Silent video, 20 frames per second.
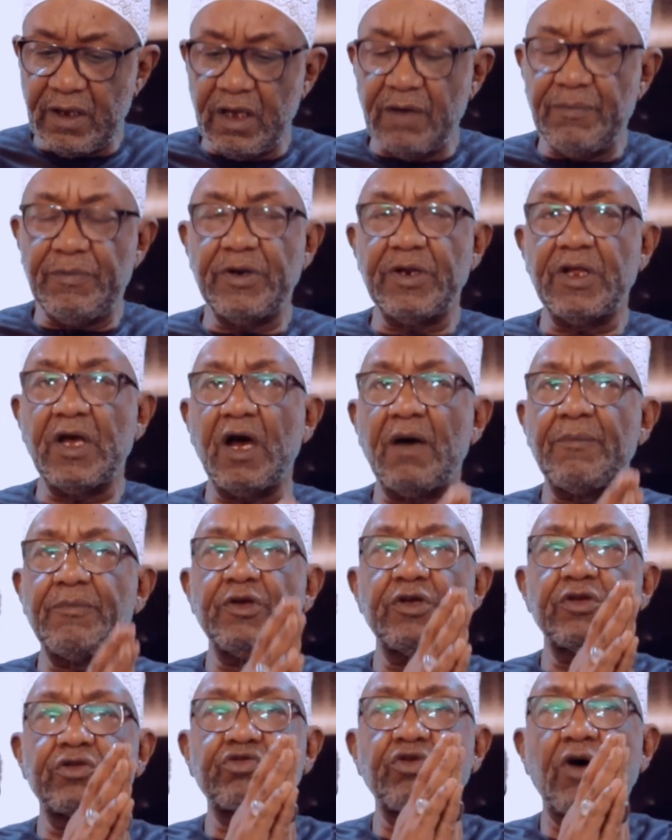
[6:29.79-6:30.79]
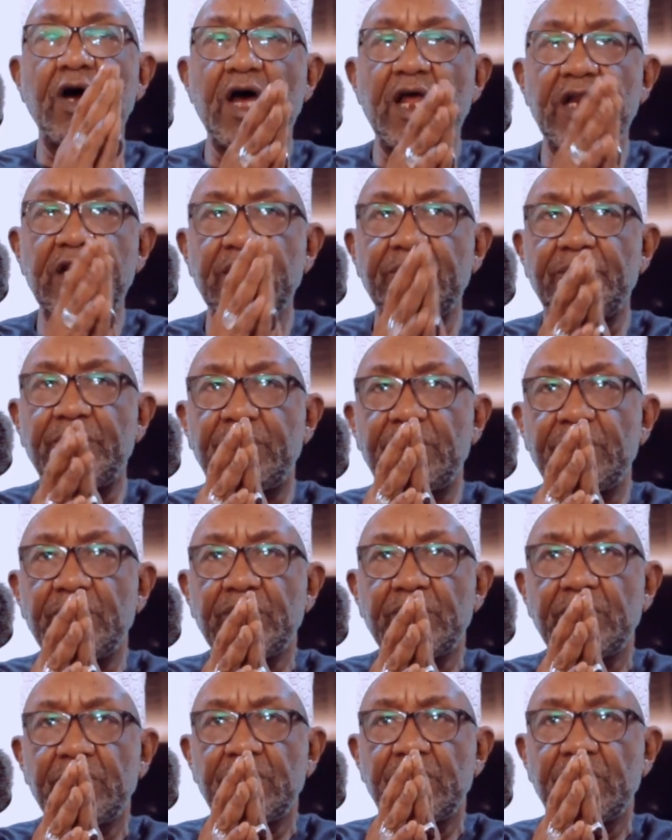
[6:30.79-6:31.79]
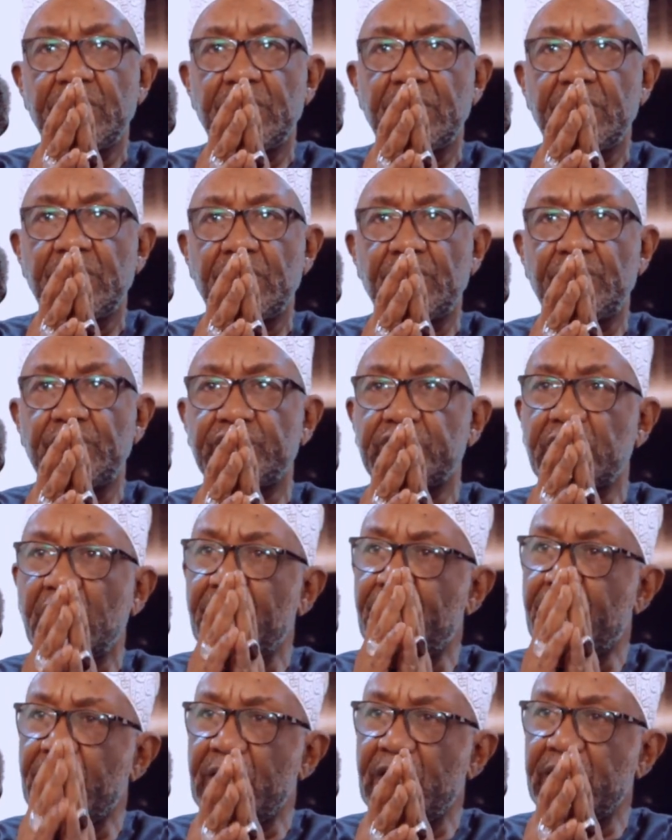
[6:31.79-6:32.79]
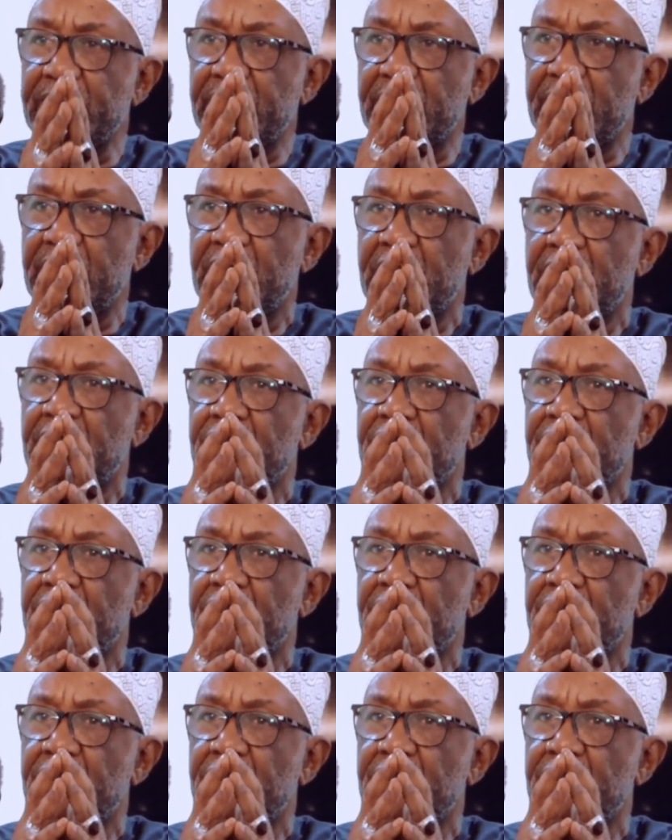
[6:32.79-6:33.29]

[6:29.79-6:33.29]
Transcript: ibn Abi Talib, who is a brother